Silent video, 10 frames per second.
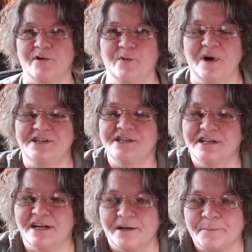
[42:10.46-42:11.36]

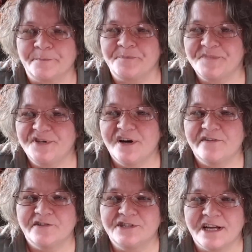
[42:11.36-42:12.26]
watching
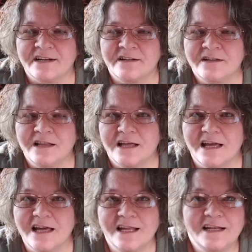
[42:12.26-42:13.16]
Travel Channel,
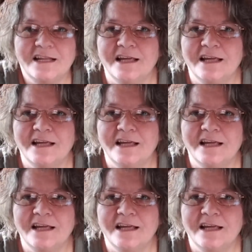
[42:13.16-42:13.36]
and